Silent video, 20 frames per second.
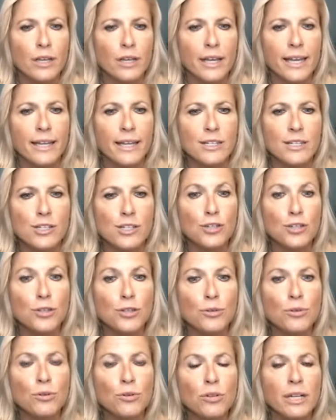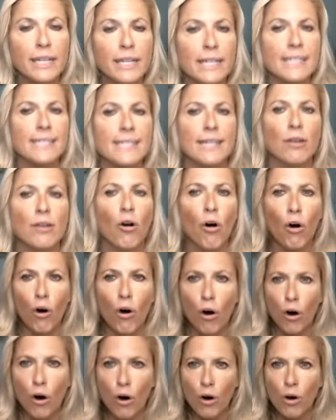And it's utilizing
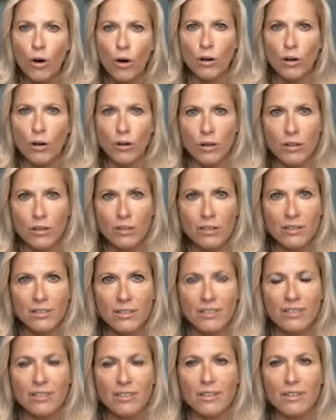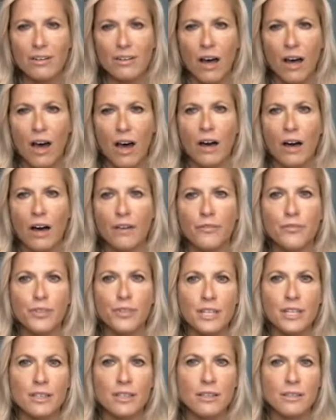all of
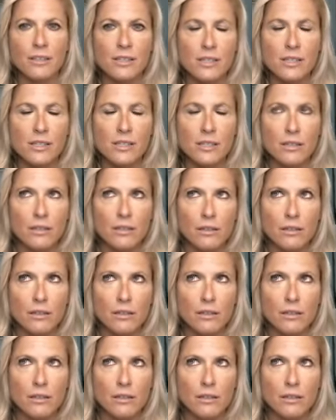these